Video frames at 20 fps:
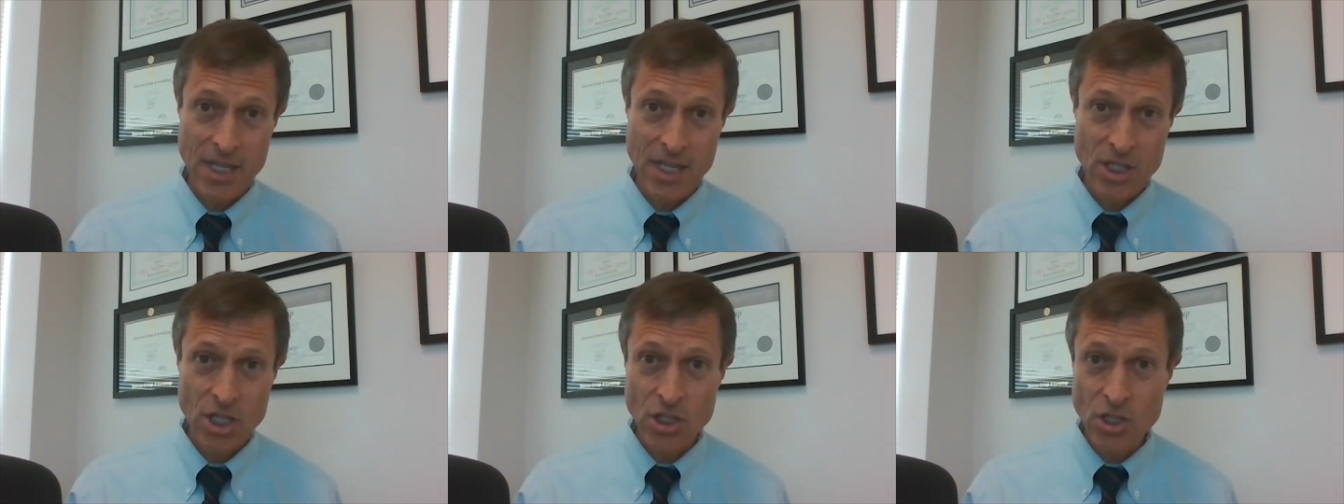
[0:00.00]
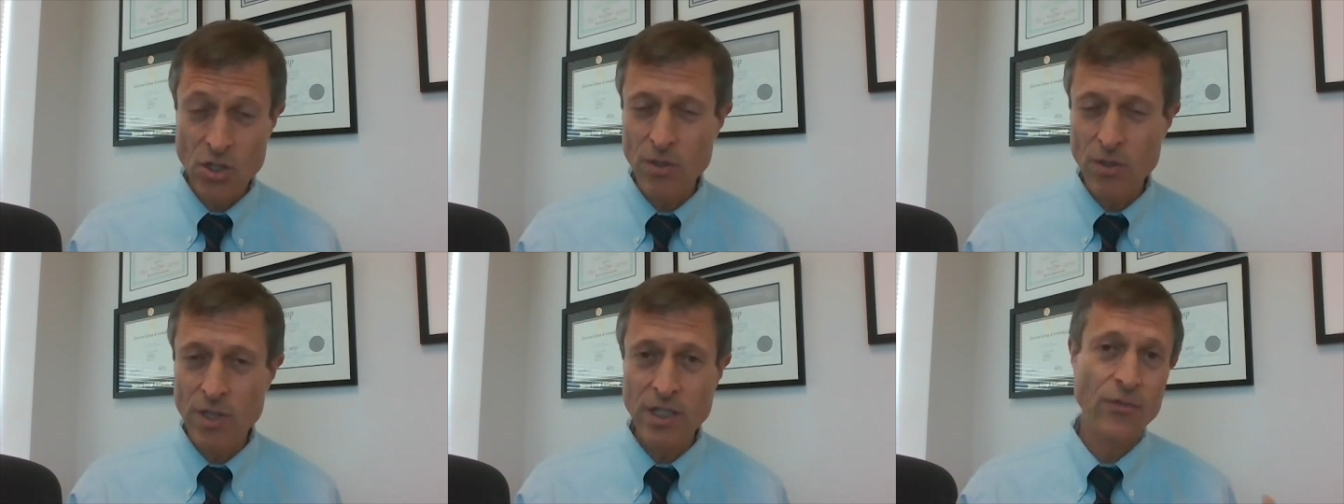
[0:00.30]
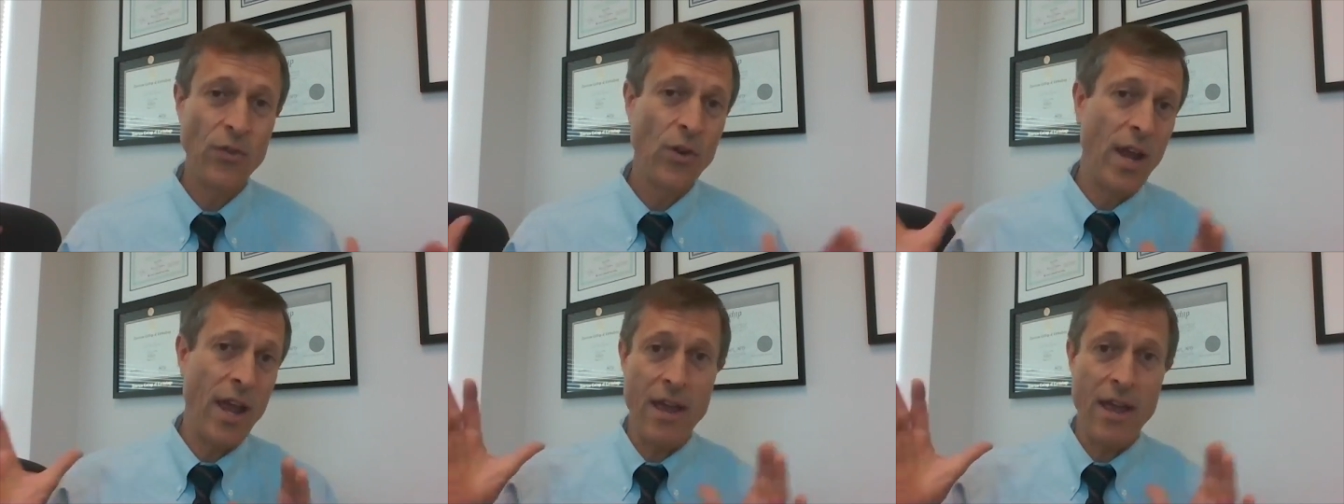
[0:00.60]
to do
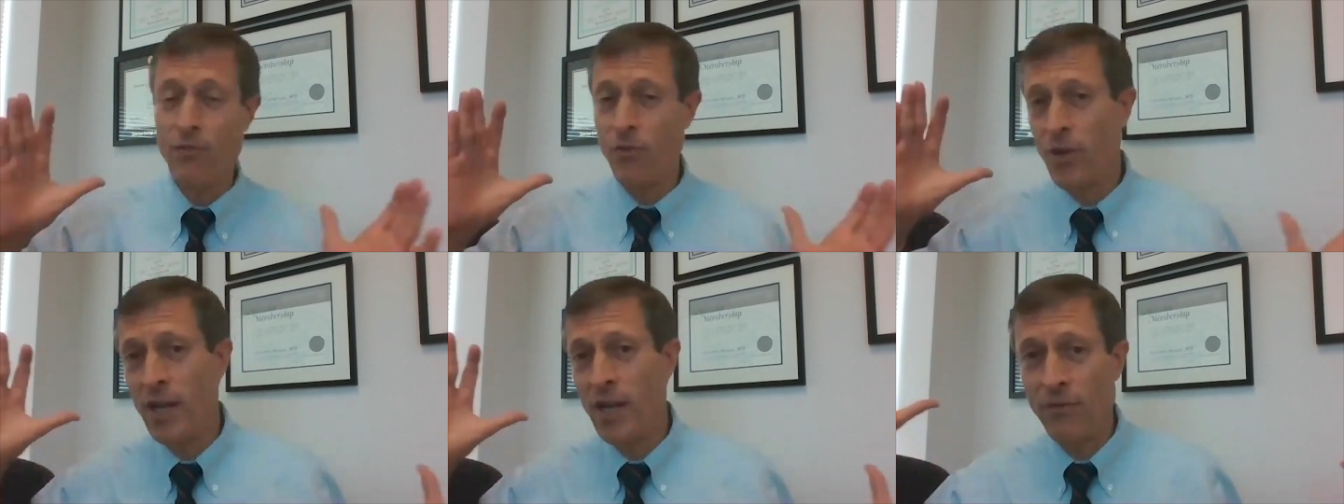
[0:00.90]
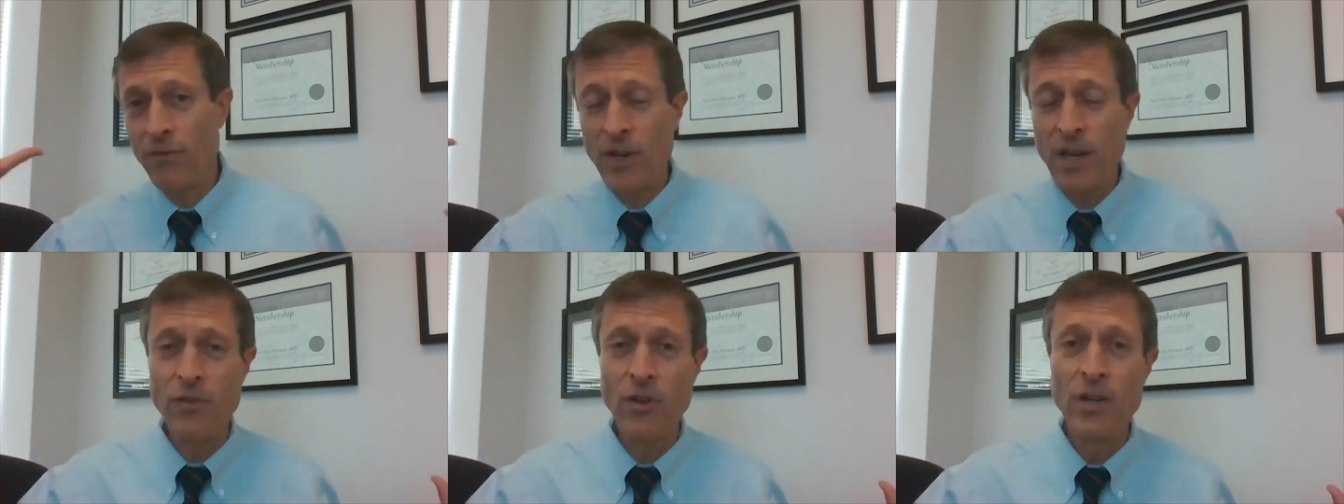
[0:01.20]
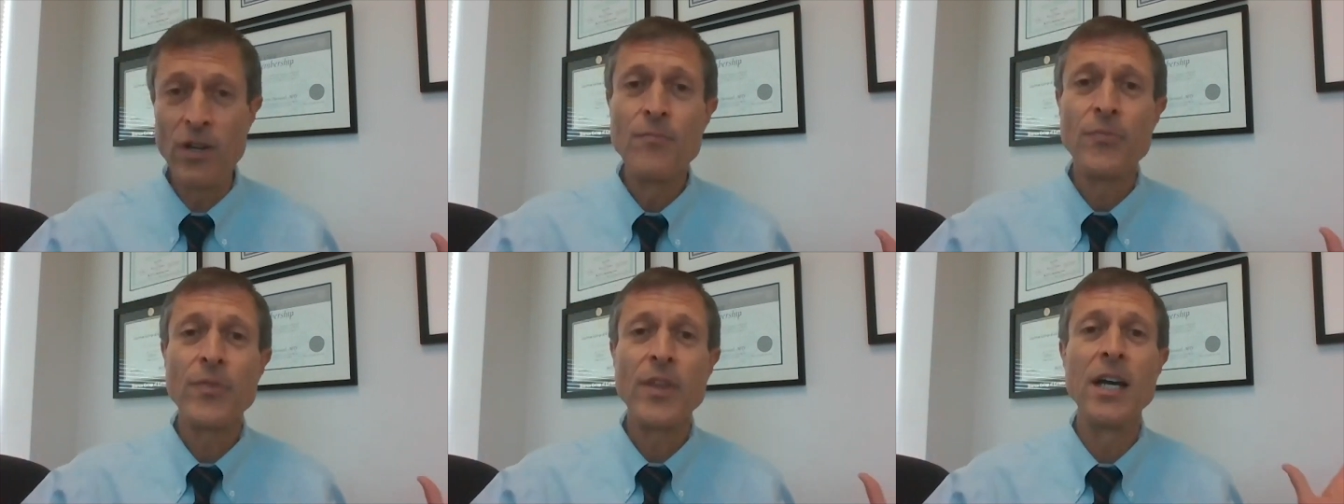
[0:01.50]
this forever and ever and
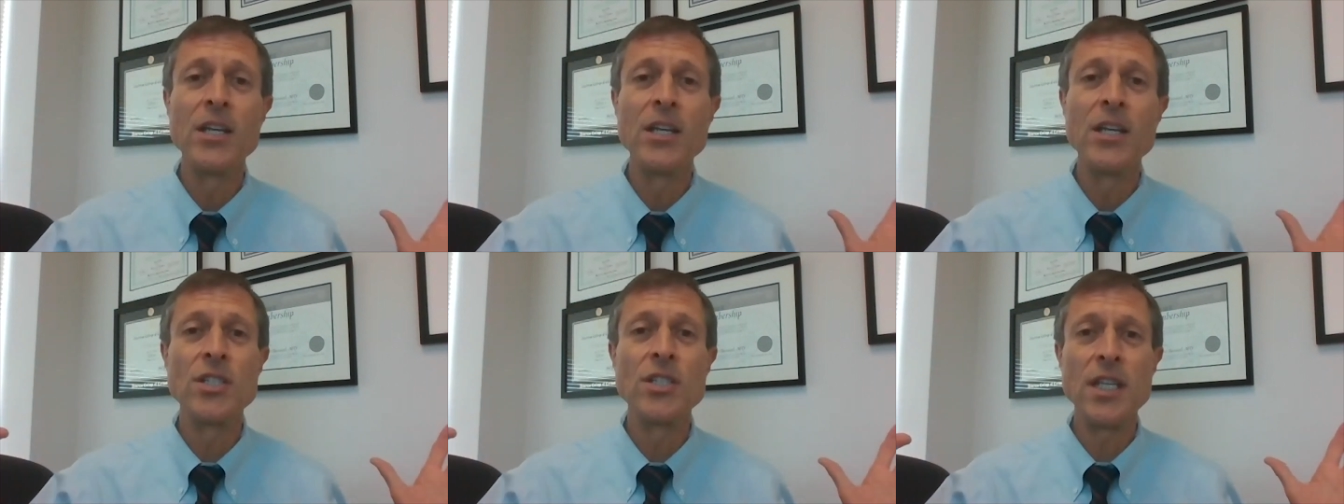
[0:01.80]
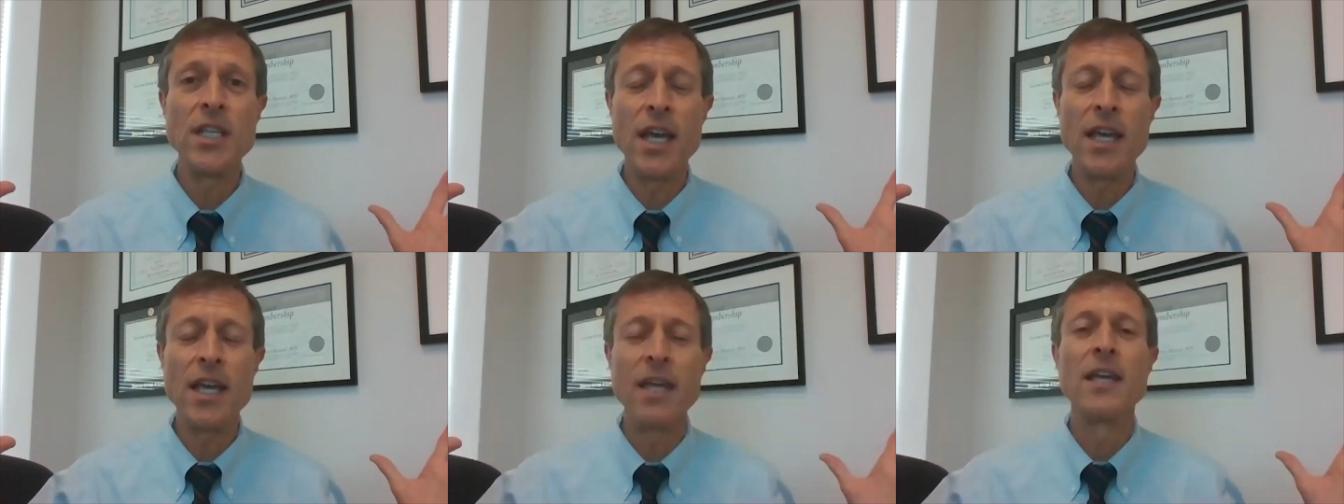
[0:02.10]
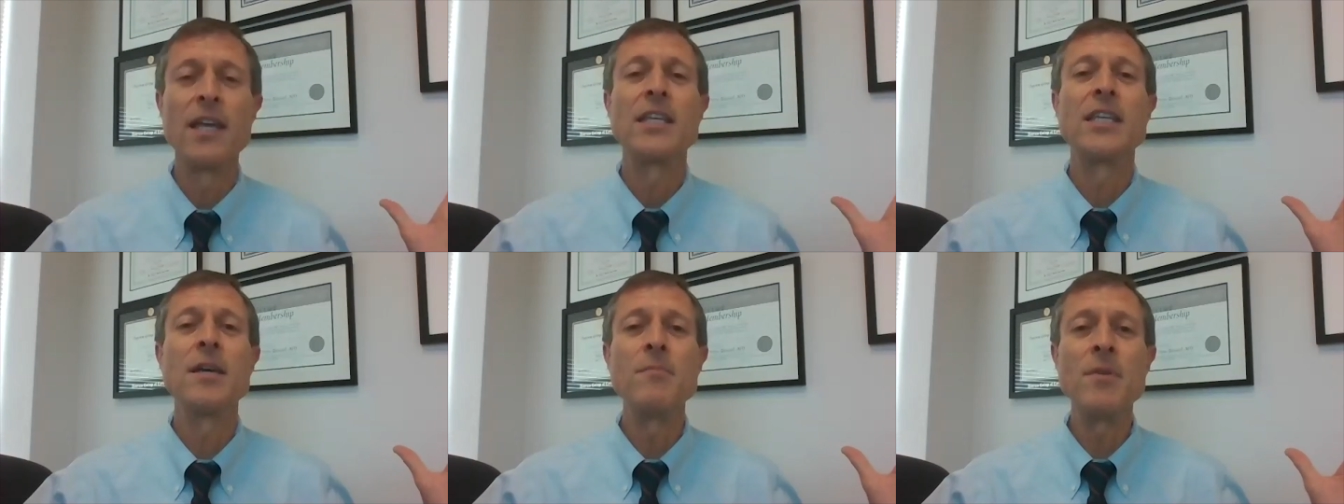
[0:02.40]
ever, I just say,
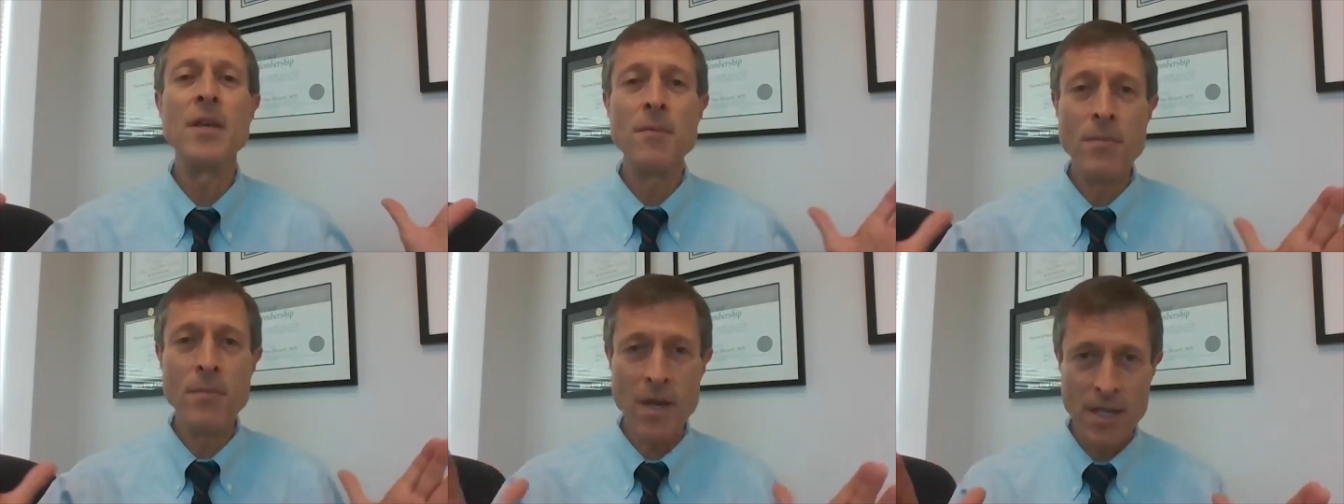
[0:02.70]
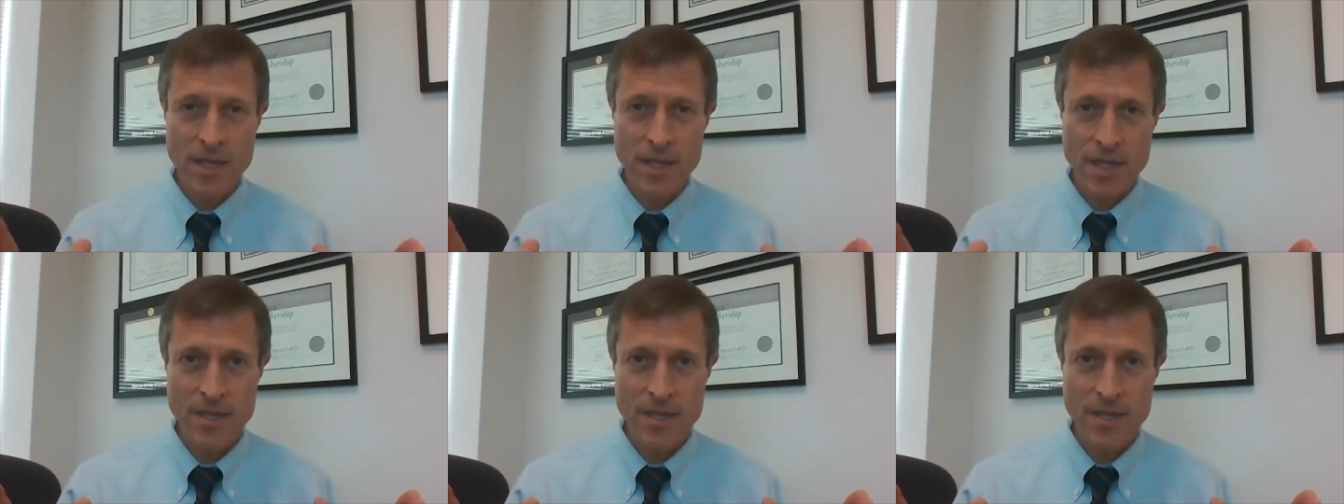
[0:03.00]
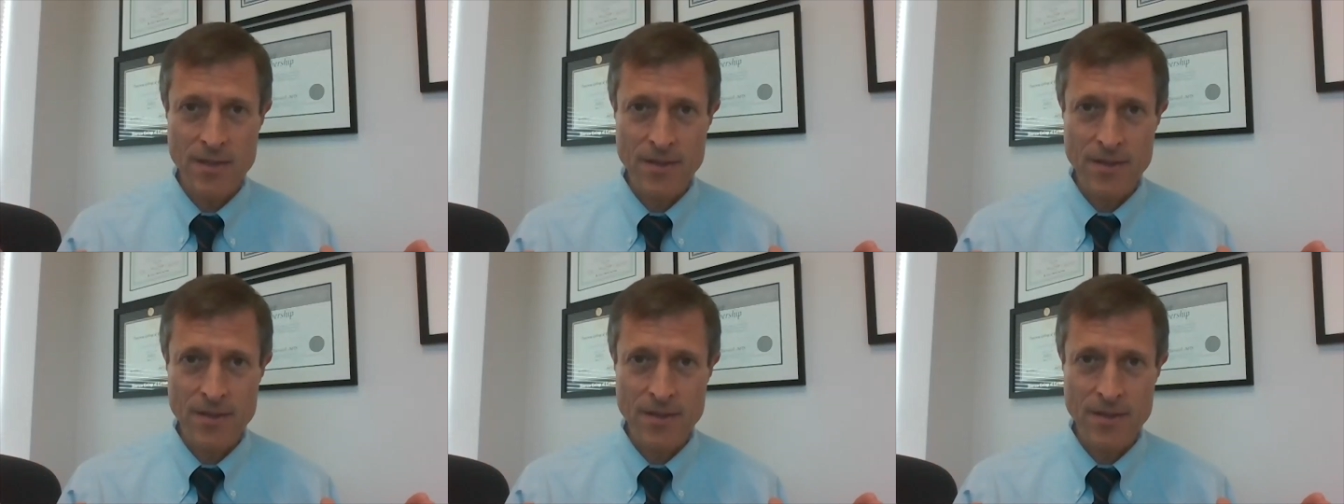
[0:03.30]
give me a month.